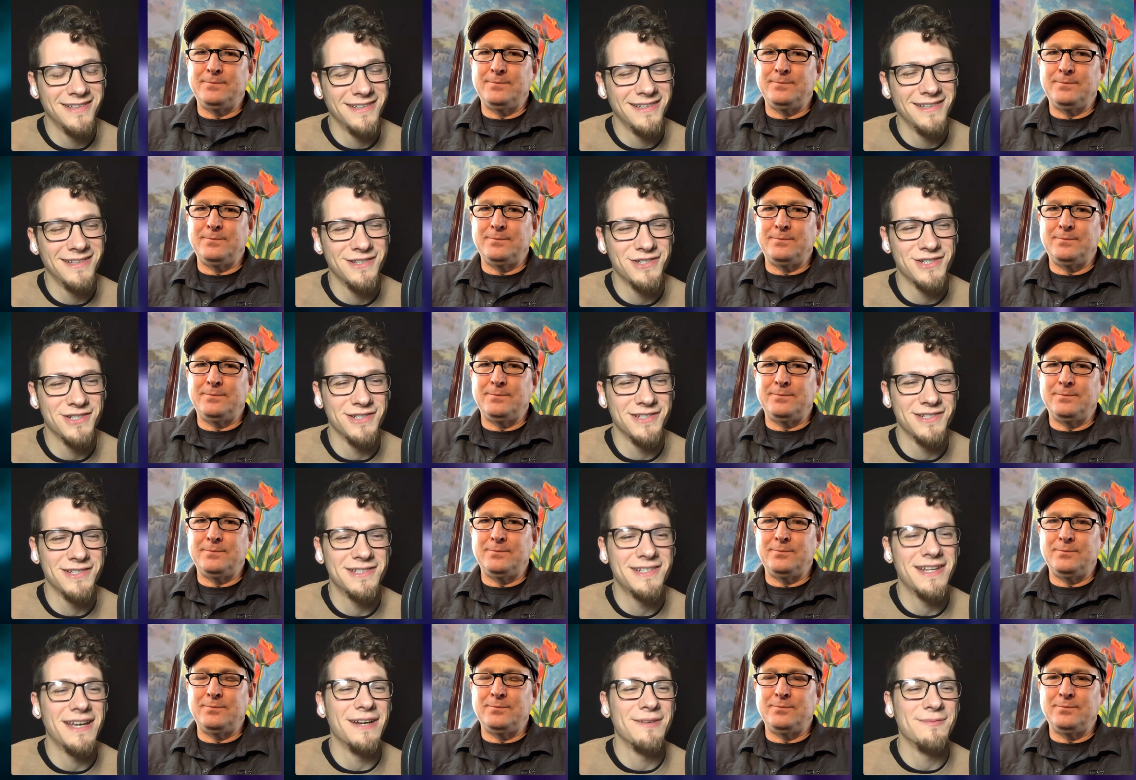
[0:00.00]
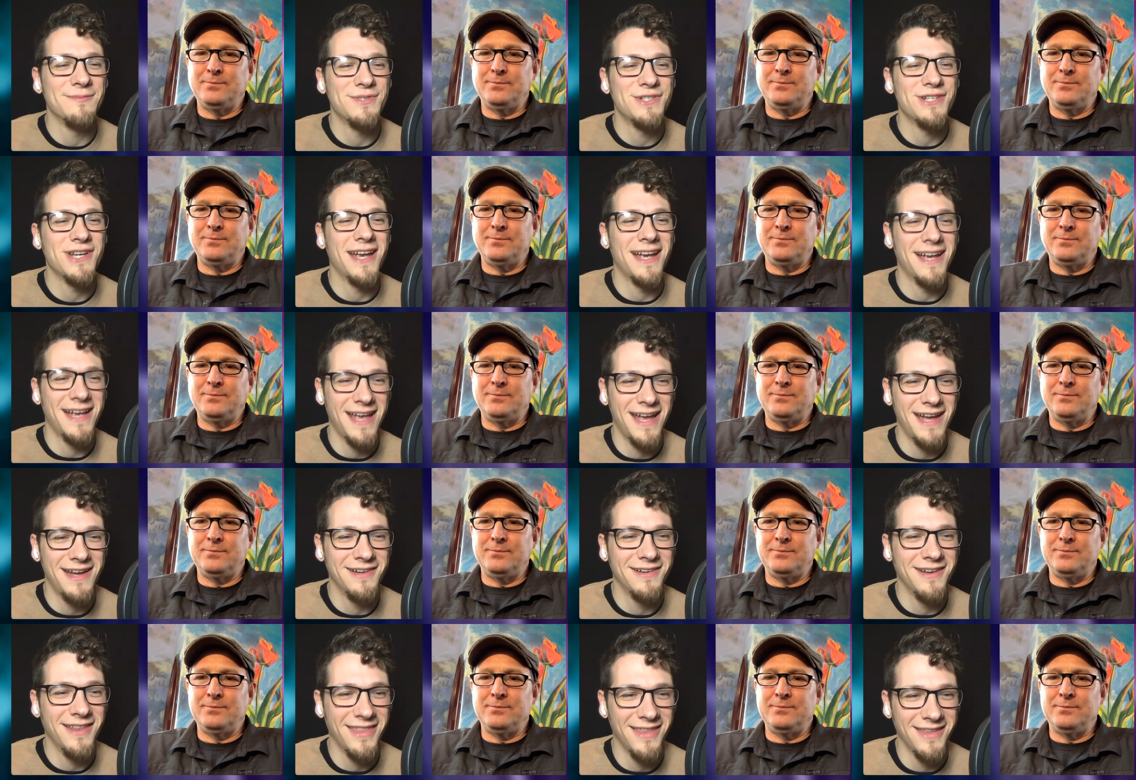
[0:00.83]
Speaker 1: should come check
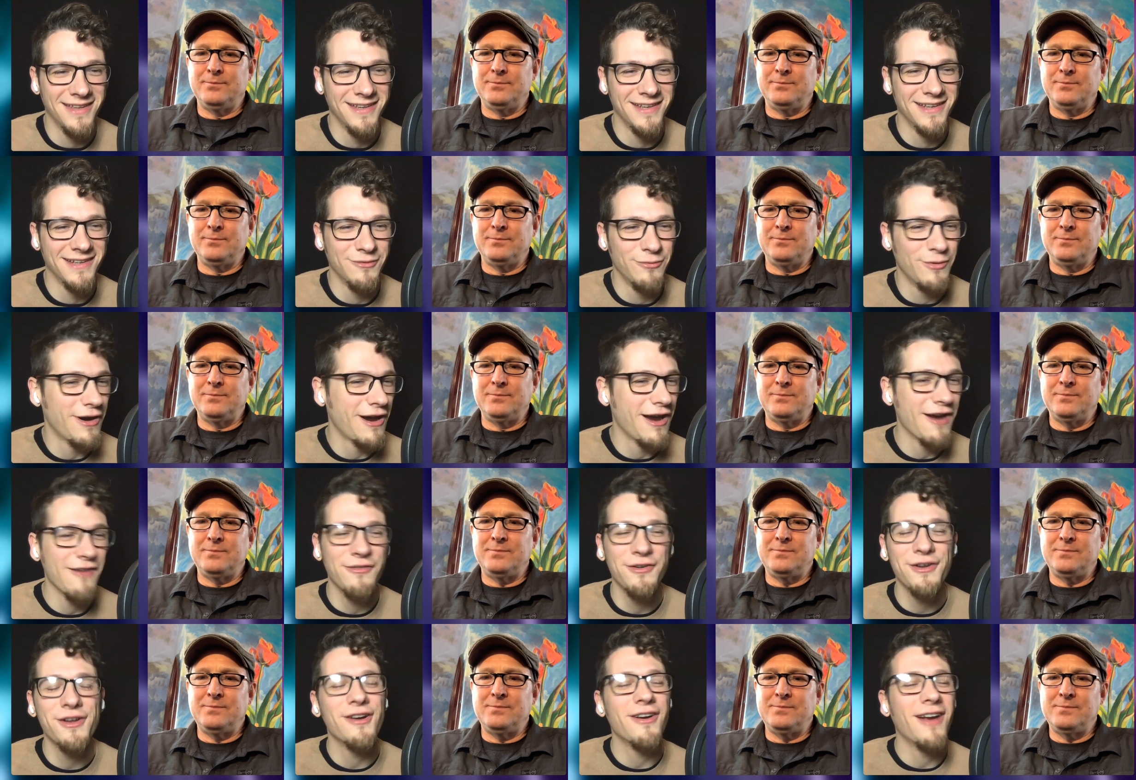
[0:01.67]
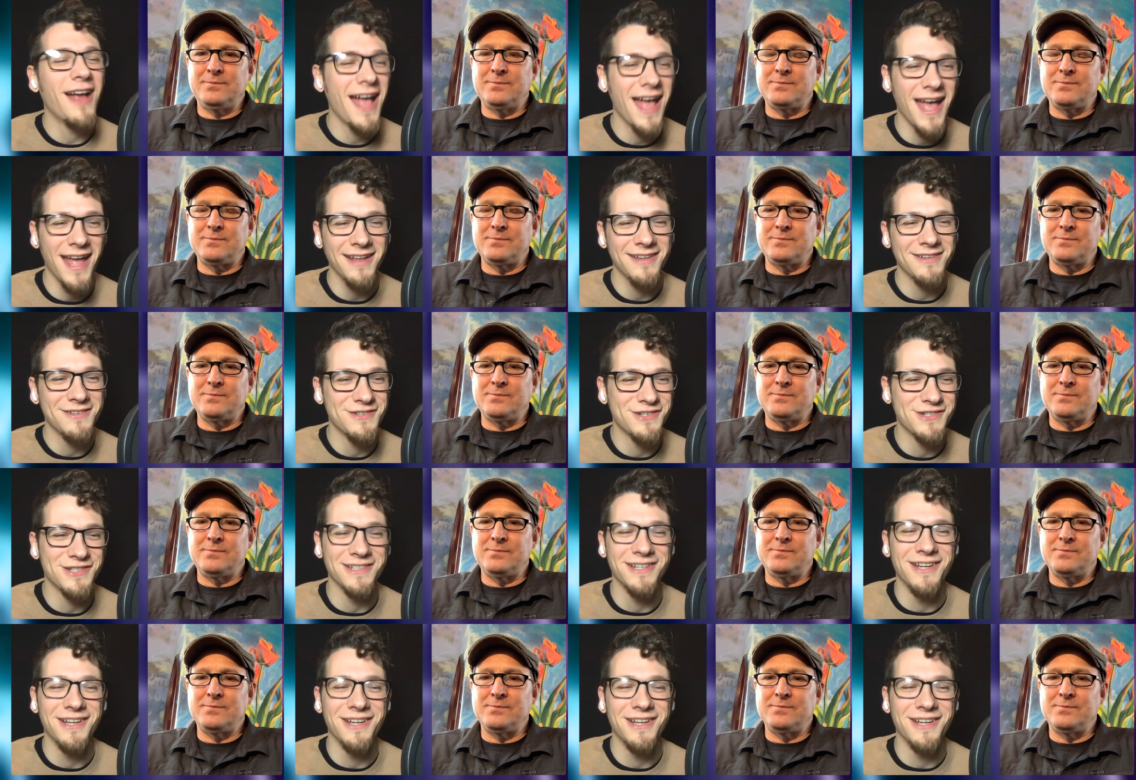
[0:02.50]
out the wherever you're at. You should